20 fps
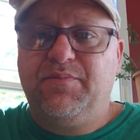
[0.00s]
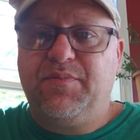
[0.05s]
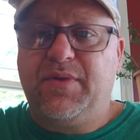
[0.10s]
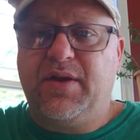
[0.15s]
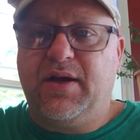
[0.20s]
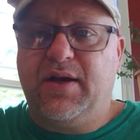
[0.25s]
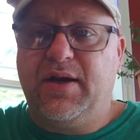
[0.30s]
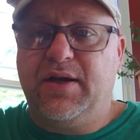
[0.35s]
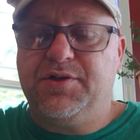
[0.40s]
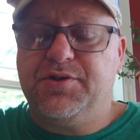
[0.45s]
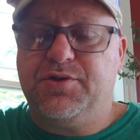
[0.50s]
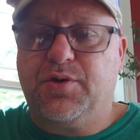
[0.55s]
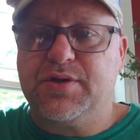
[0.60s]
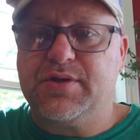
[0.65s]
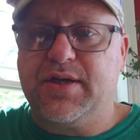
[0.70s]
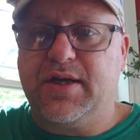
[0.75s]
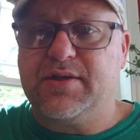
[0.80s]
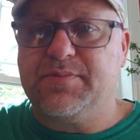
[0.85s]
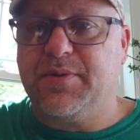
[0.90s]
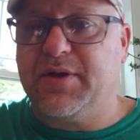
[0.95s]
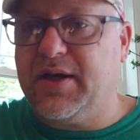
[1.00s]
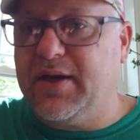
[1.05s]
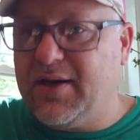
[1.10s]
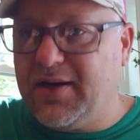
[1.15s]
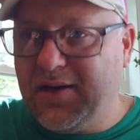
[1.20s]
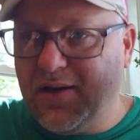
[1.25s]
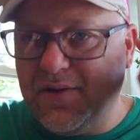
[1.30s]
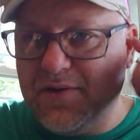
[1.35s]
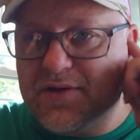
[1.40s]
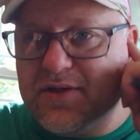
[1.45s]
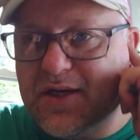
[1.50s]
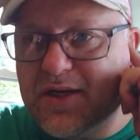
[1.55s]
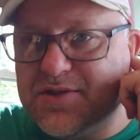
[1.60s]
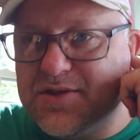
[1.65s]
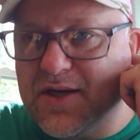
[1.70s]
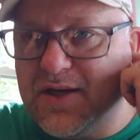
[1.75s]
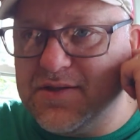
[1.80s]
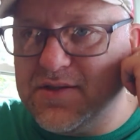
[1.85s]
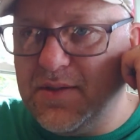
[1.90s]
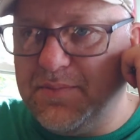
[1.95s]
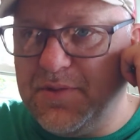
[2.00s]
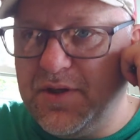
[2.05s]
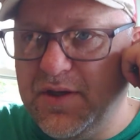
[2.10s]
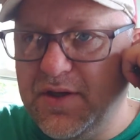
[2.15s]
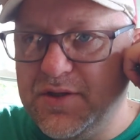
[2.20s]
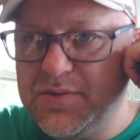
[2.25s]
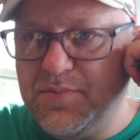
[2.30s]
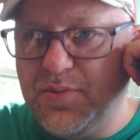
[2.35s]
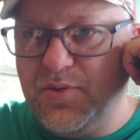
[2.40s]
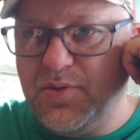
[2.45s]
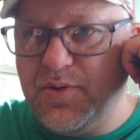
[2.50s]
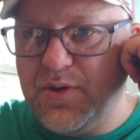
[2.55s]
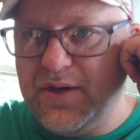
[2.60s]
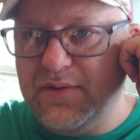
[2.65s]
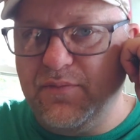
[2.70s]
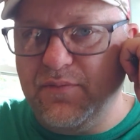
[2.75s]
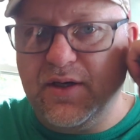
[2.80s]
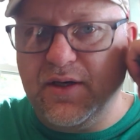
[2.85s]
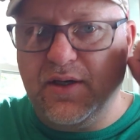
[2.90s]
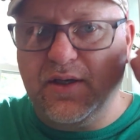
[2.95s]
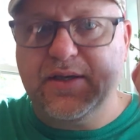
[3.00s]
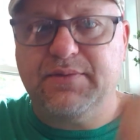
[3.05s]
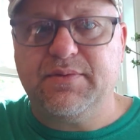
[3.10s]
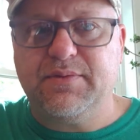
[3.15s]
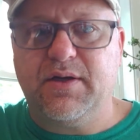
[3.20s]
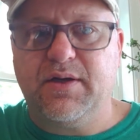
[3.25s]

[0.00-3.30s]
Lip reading: Dorsett's been getting all the touchdowns up to this point, really,